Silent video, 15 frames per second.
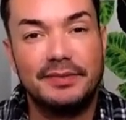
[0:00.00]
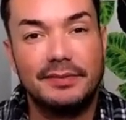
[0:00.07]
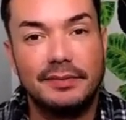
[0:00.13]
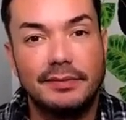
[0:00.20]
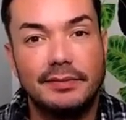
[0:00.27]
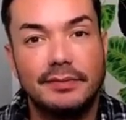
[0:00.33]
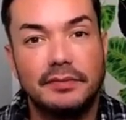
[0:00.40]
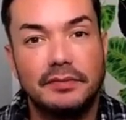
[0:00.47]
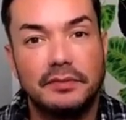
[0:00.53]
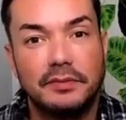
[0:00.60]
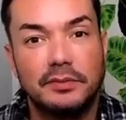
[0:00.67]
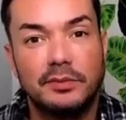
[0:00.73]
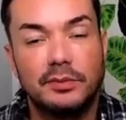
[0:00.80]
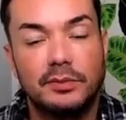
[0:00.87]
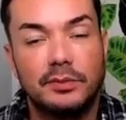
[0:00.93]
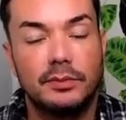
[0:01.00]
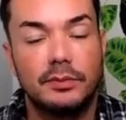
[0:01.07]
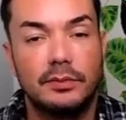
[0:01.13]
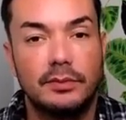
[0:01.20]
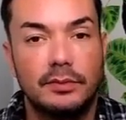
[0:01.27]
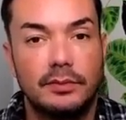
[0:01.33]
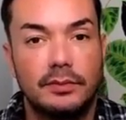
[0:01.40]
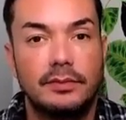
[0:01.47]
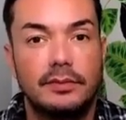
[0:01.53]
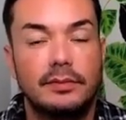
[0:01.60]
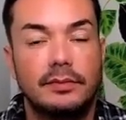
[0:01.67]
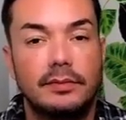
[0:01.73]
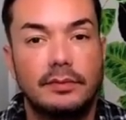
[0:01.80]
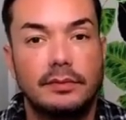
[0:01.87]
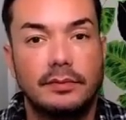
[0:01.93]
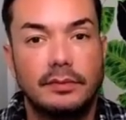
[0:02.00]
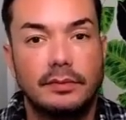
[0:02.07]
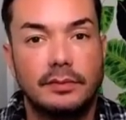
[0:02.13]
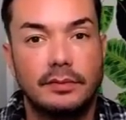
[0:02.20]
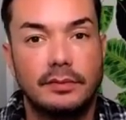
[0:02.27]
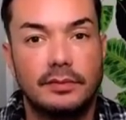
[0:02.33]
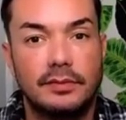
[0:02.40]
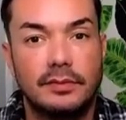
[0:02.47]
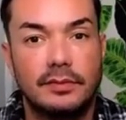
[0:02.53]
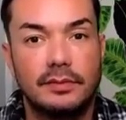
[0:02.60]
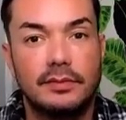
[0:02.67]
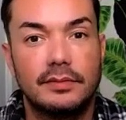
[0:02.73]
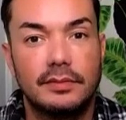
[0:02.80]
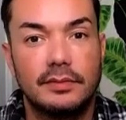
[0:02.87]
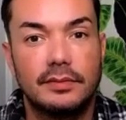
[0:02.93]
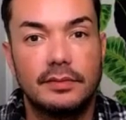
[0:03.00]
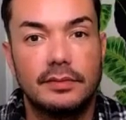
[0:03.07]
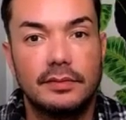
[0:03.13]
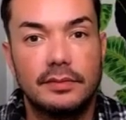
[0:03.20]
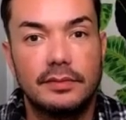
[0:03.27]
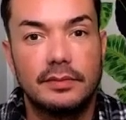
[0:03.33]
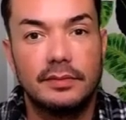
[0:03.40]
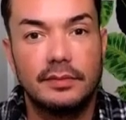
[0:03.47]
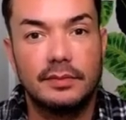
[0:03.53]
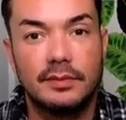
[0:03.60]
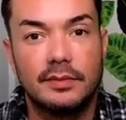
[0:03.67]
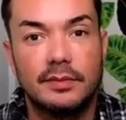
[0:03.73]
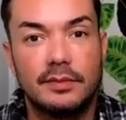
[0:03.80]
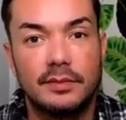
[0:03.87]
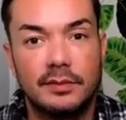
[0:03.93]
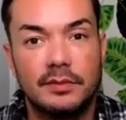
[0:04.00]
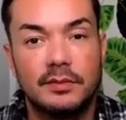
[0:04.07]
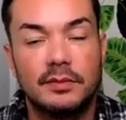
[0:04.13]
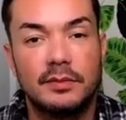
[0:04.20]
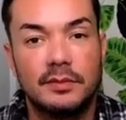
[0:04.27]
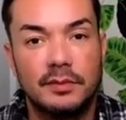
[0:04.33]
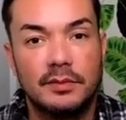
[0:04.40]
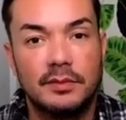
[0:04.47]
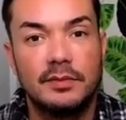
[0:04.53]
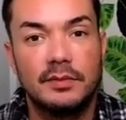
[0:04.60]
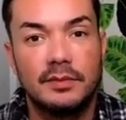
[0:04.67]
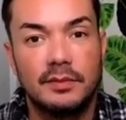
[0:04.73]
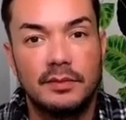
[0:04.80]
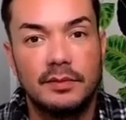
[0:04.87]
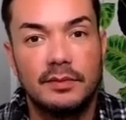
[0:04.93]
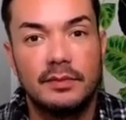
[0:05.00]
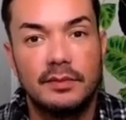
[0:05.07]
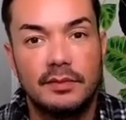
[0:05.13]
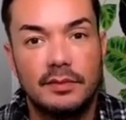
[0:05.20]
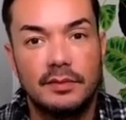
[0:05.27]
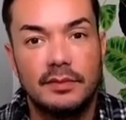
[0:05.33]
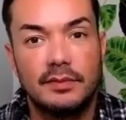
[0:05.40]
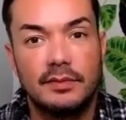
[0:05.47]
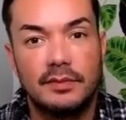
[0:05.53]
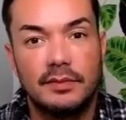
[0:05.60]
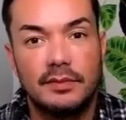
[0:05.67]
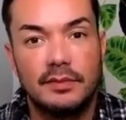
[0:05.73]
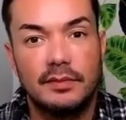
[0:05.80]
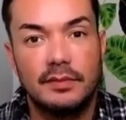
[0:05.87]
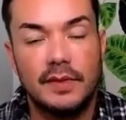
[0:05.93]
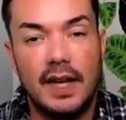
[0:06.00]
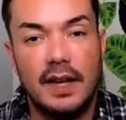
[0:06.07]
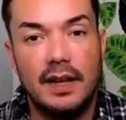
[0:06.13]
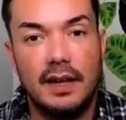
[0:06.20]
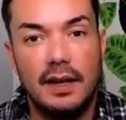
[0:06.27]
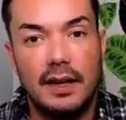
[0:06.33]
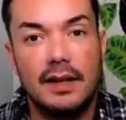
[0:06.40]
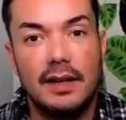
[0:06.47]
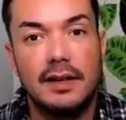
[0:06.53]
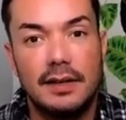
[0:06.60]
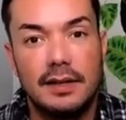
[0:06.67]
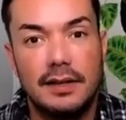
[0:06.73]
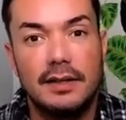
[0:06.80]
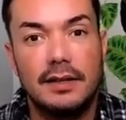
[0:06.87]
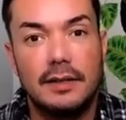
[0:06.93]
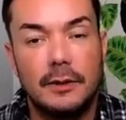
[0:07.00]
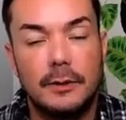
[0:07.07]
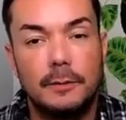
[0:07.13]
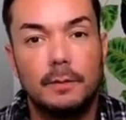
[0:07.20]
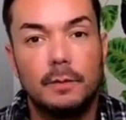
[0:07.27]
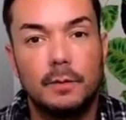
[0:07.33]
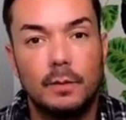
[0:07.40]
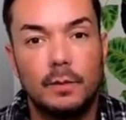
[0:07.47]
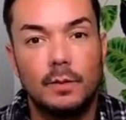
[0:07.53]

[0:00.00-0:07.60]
The person shown says nothing.